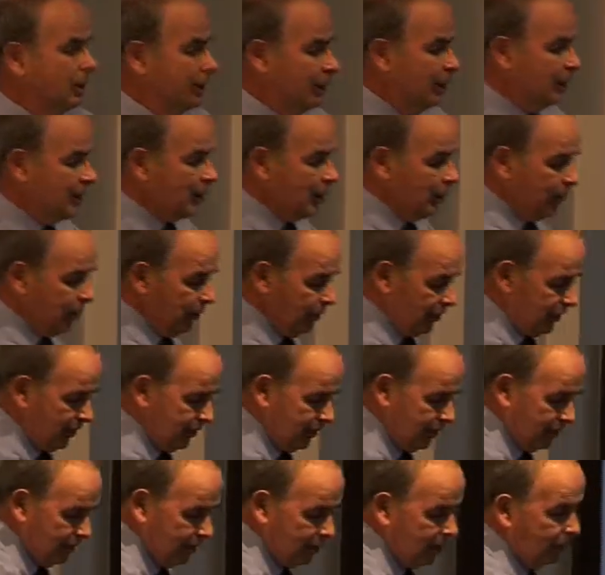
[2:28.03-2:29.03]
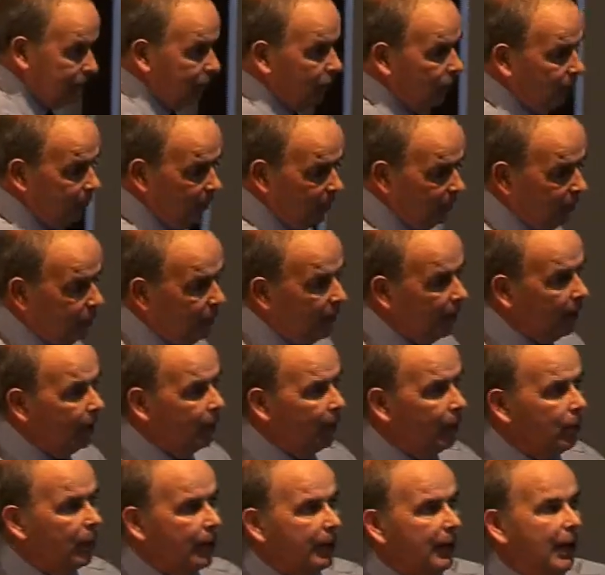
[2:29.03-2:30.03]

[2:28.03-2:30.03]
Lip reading: The slip resistance, if you've been following what